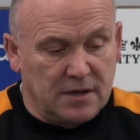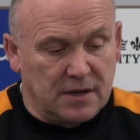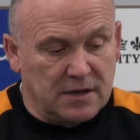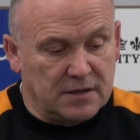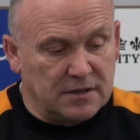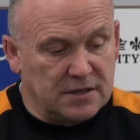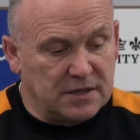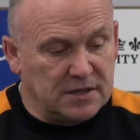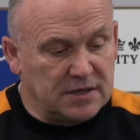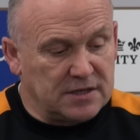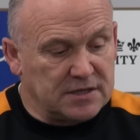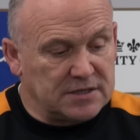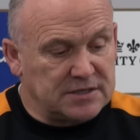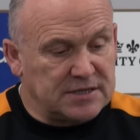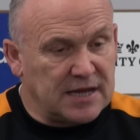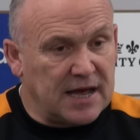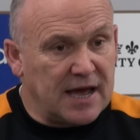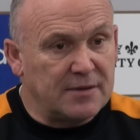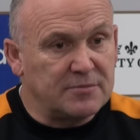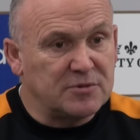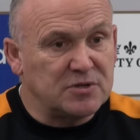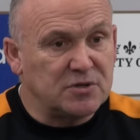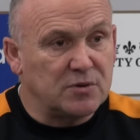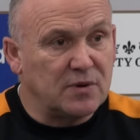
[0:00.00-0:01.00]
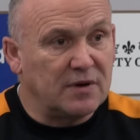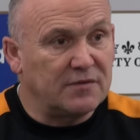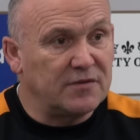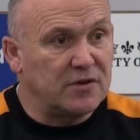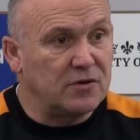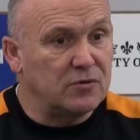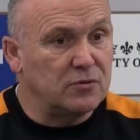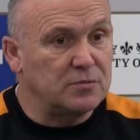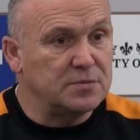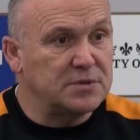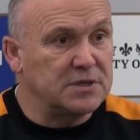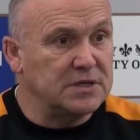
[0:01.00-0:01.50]
I think at times you have
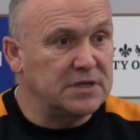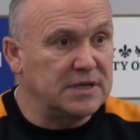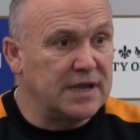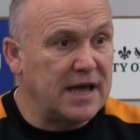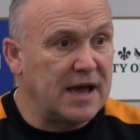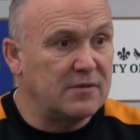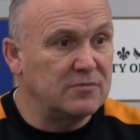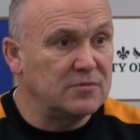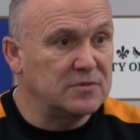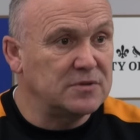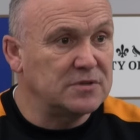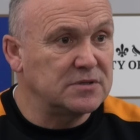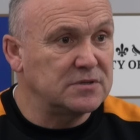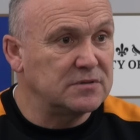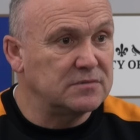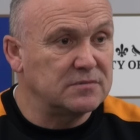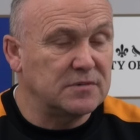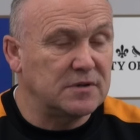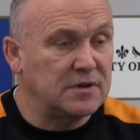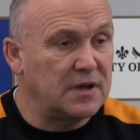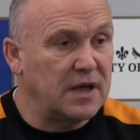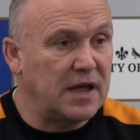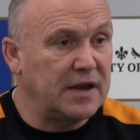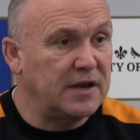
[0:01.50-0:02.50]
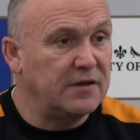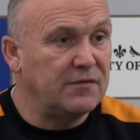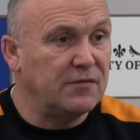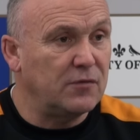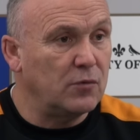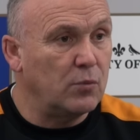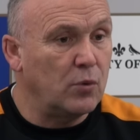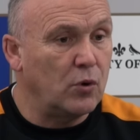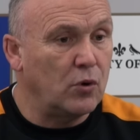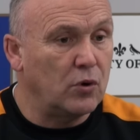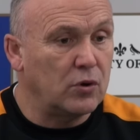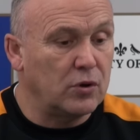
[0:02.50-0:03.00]
your ups and downs at any
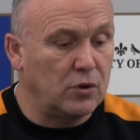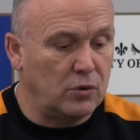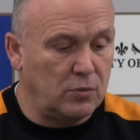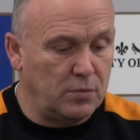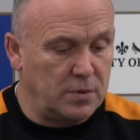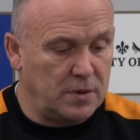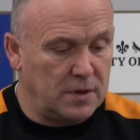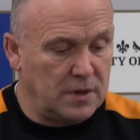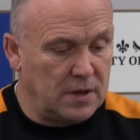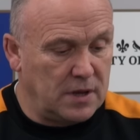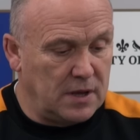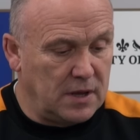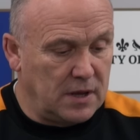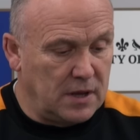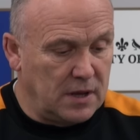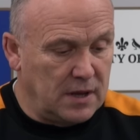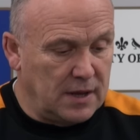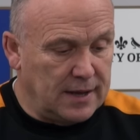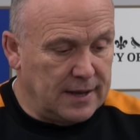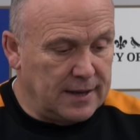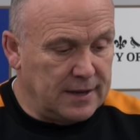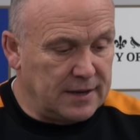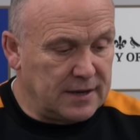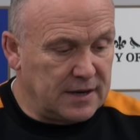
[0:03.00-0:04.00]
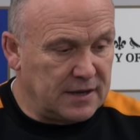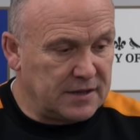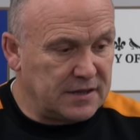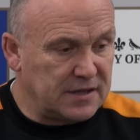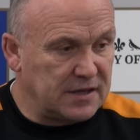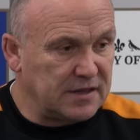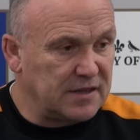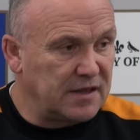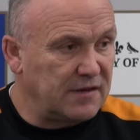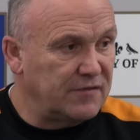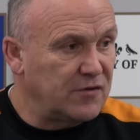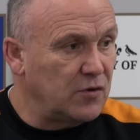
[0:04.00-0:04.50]
football club, and I
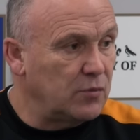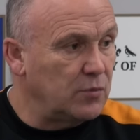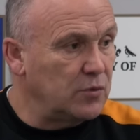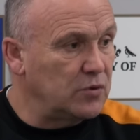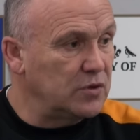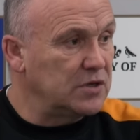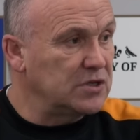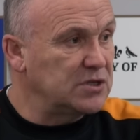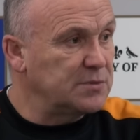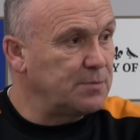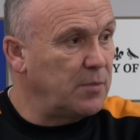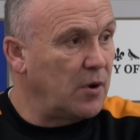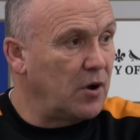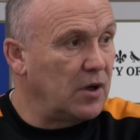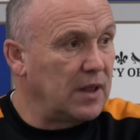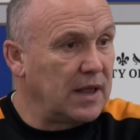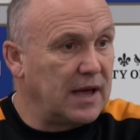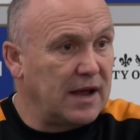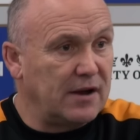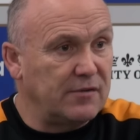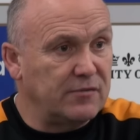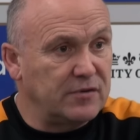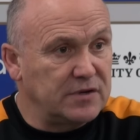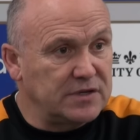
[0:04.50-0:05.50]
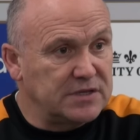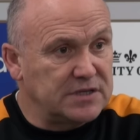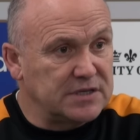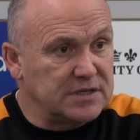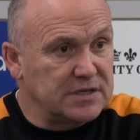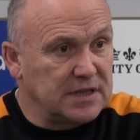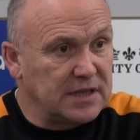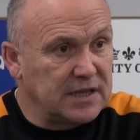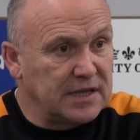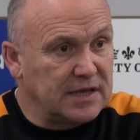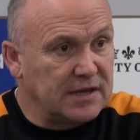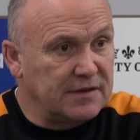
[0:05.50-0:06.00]
think they've come under the spotlight
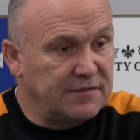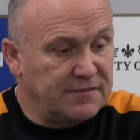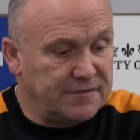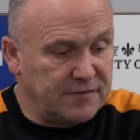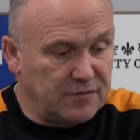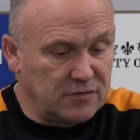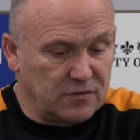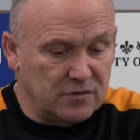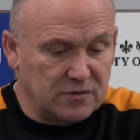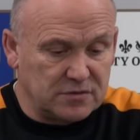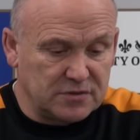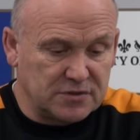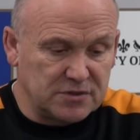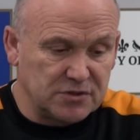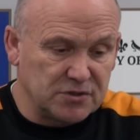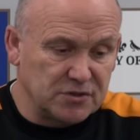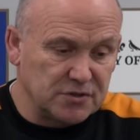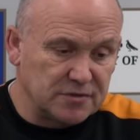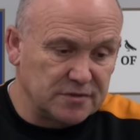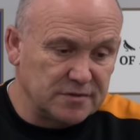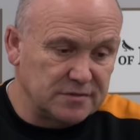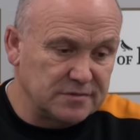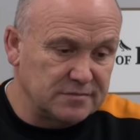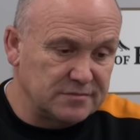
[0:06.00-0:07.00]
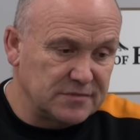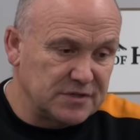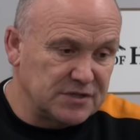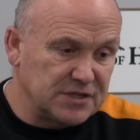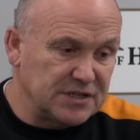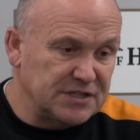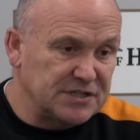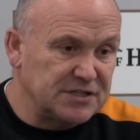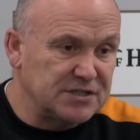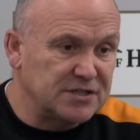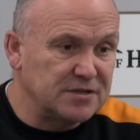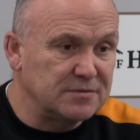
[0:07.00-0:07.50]
recently for certain
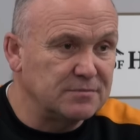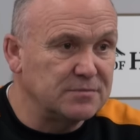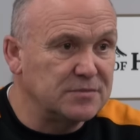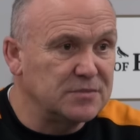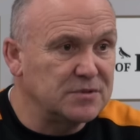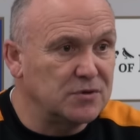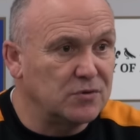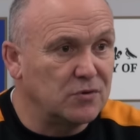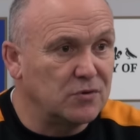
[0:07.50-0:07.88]
systems